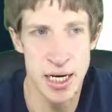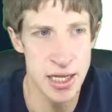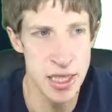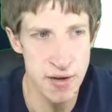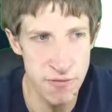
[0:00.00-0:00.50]
I
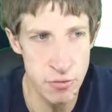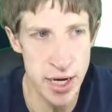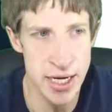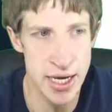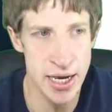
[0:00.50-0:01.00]
think for
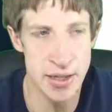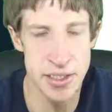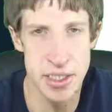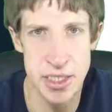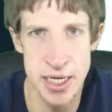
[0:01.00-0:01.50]
right now,
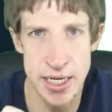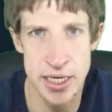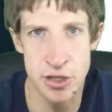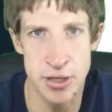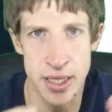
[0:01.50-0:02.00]
this is kind of
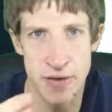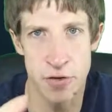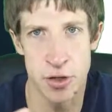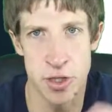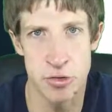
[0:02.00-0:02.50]
entry
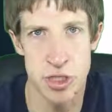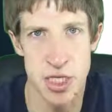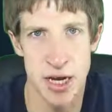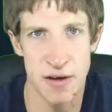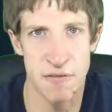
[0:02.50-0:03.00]
level new
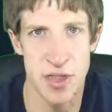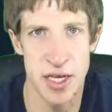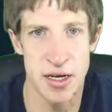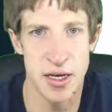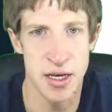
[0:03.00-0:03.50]
stuff that